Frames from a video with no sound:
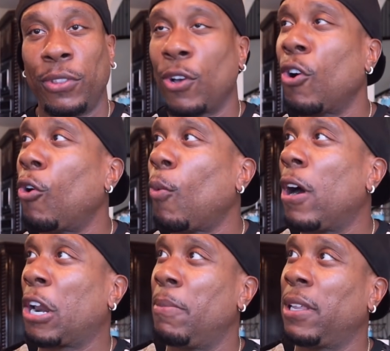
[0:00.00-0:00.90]
with the whole
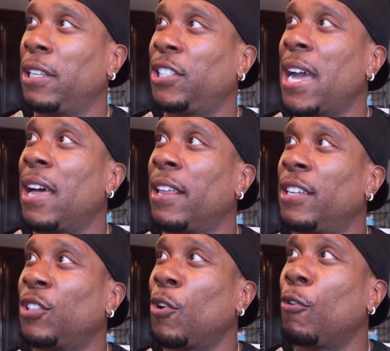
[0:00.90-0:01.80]
watermelon
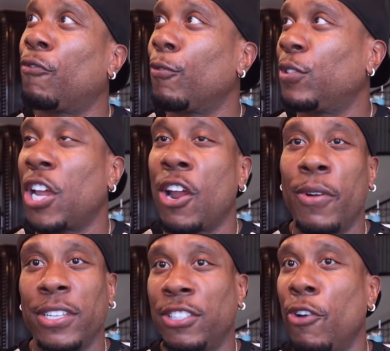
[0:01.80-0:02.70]
challenge, the whole
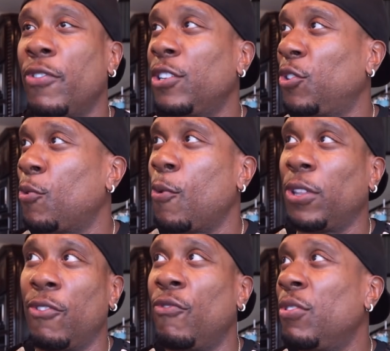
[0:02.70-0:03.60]
fruitarian stuff he's
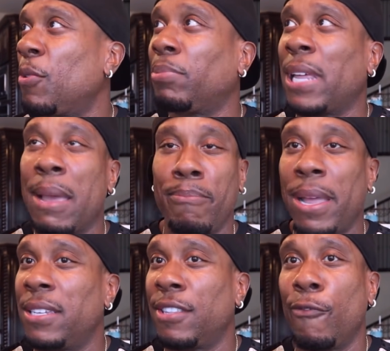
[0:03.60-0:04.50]
doing, the, the plant
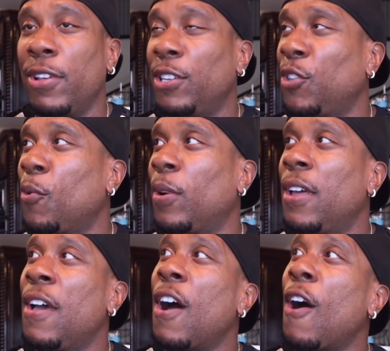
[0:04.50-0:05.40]
based stuff he's
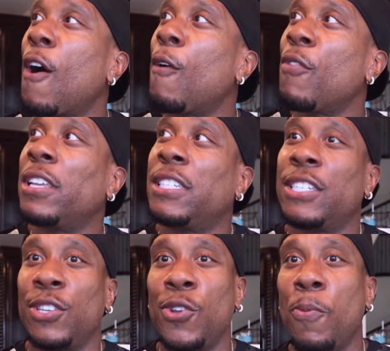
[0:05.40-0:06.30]
doing. All this
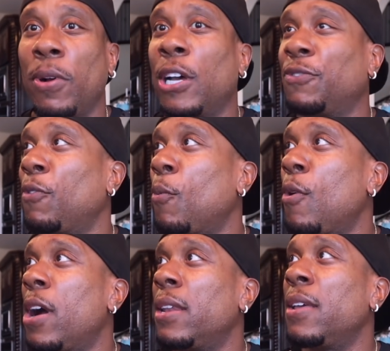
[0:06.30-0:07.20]
is new because, for
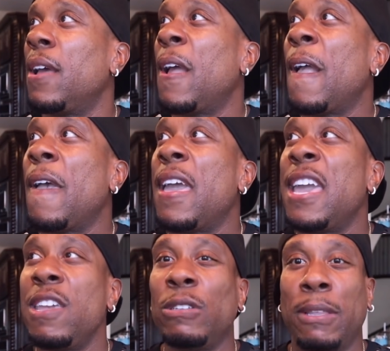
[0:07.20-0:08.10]
one,
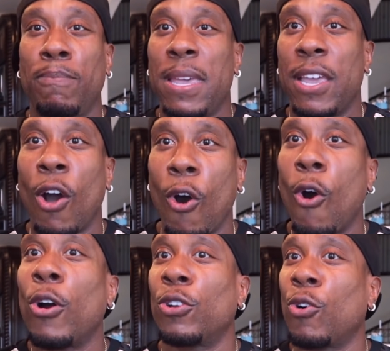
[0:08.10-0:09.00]
he used to be
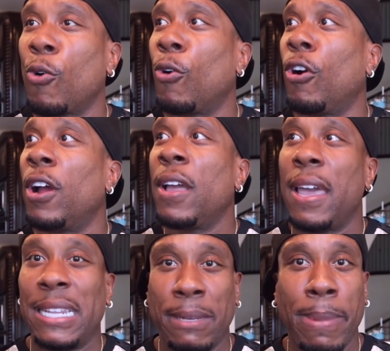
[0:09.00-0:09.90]
hardcore
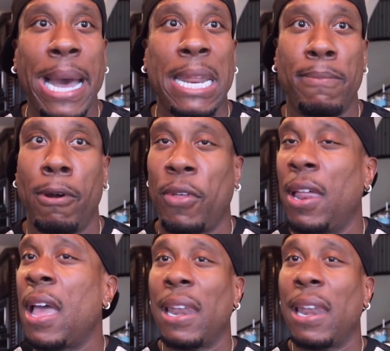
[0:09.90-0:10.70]
into bodybuilding,